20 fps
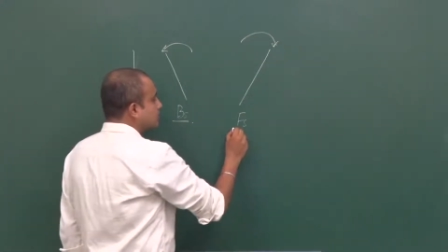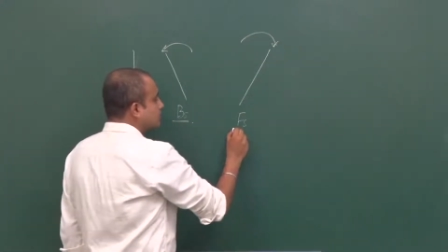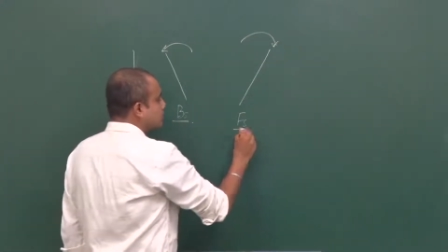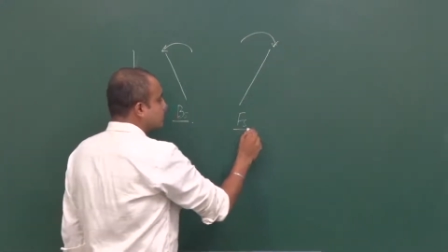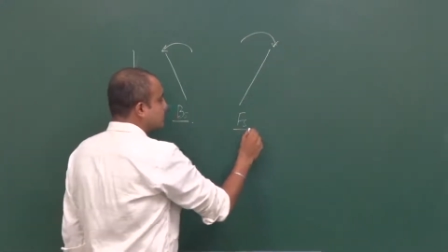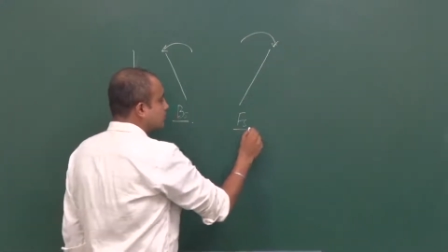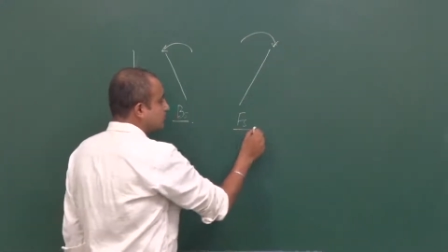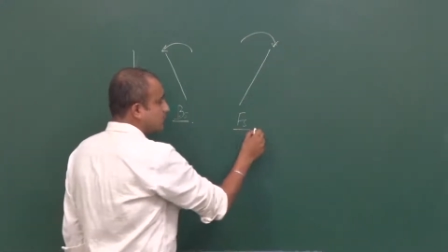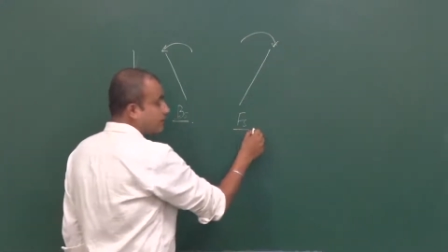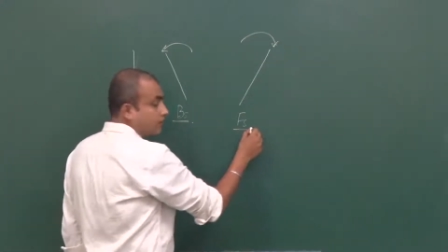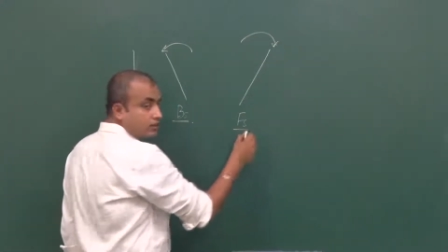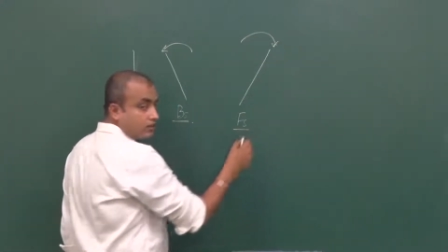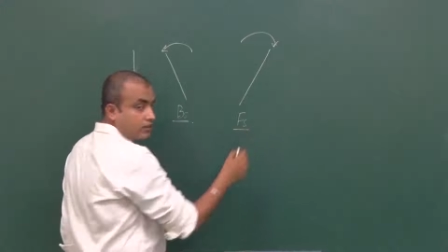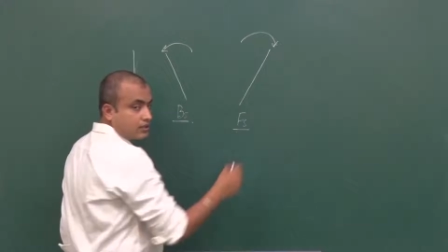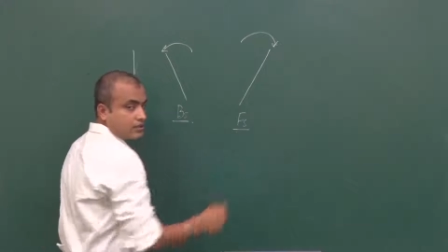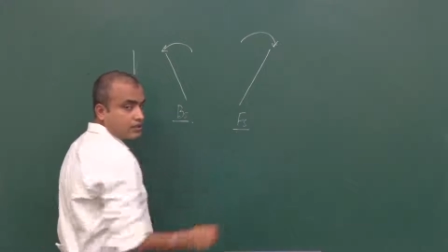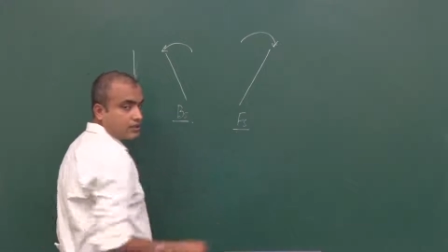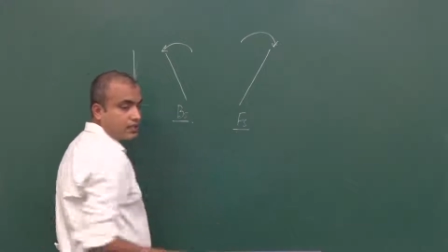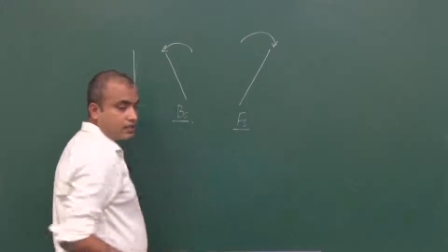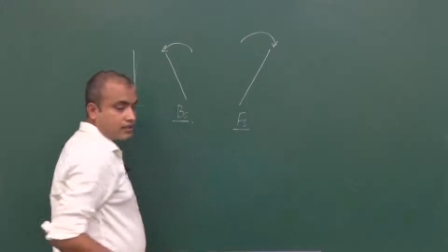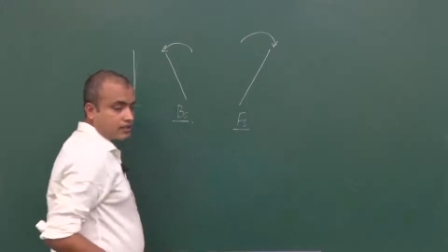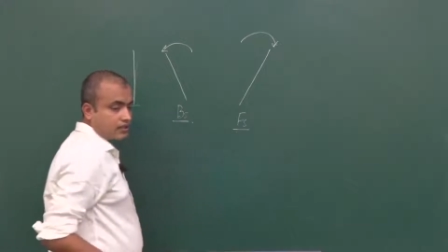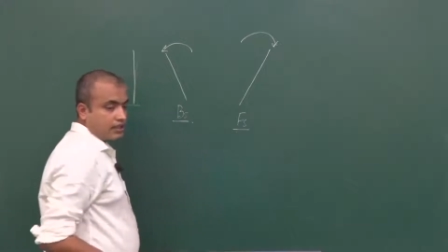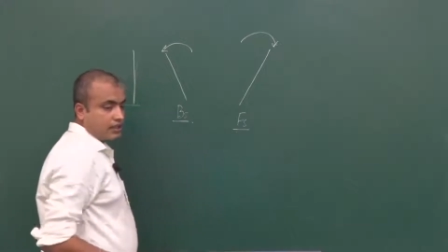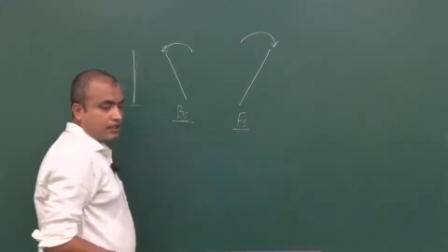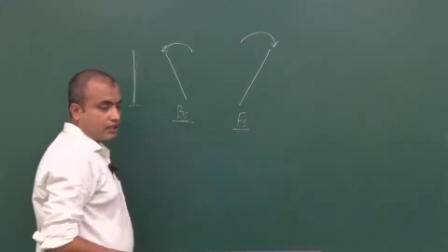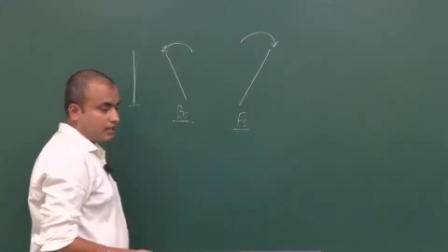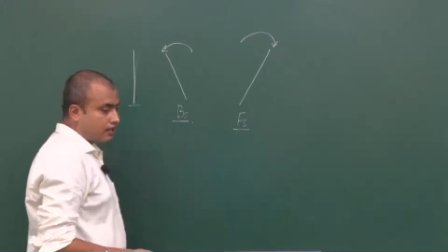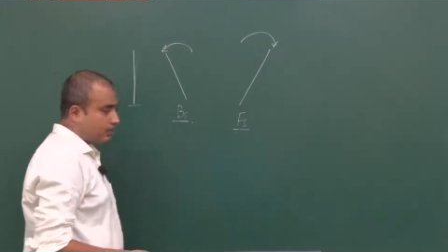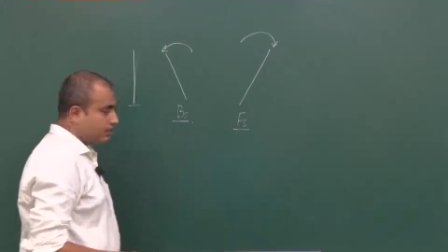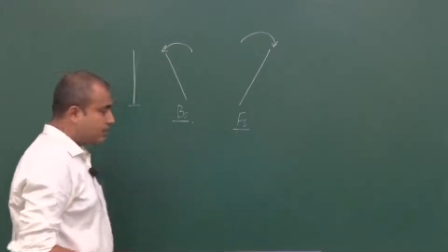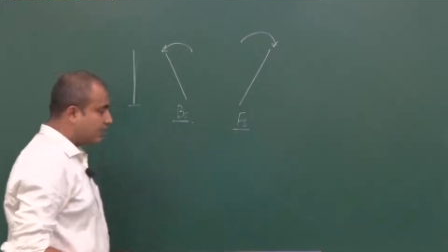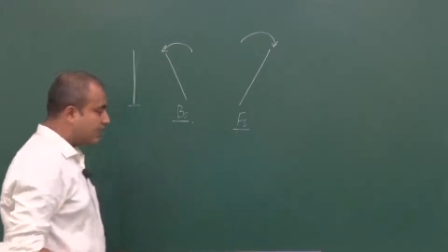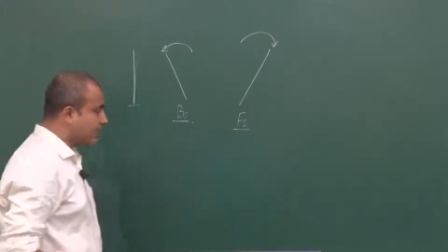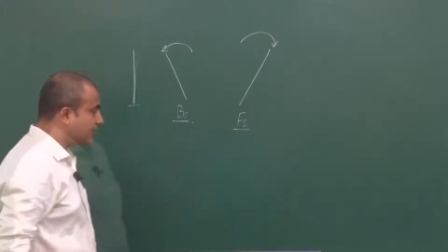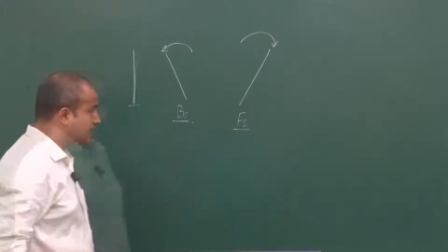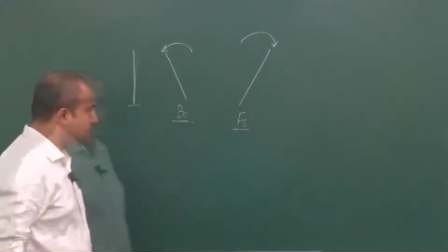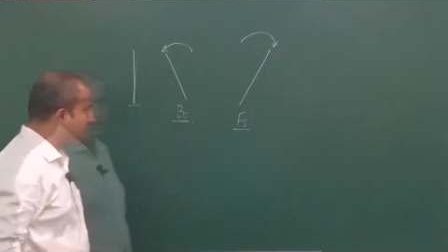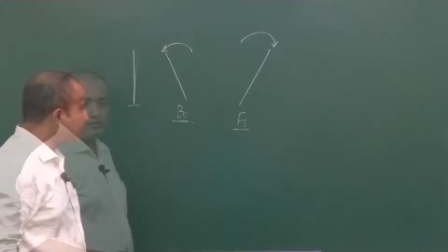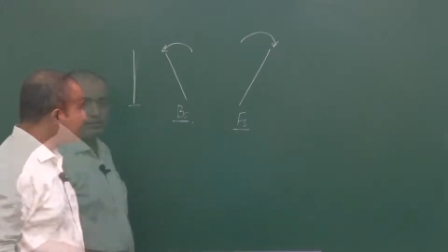it's a forward slash. Now in
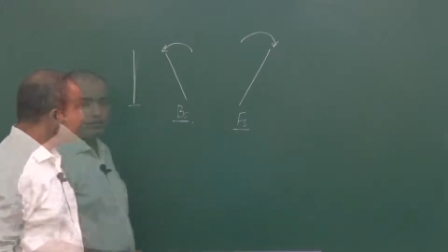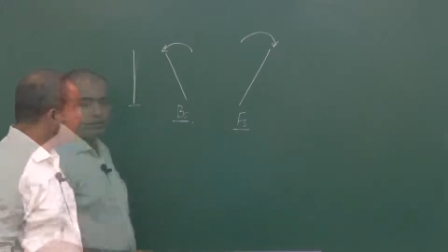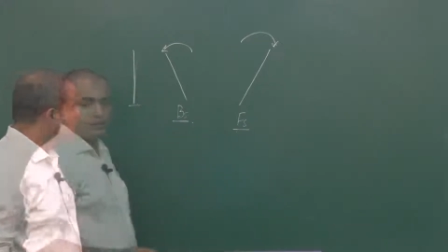LaTeX,